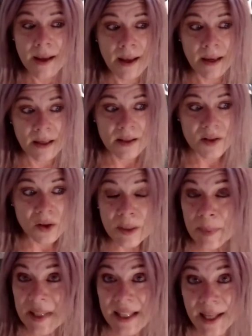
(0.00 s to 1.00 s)
And it's
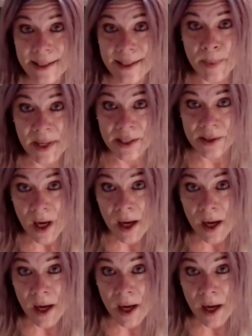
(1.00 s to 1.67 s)
only because my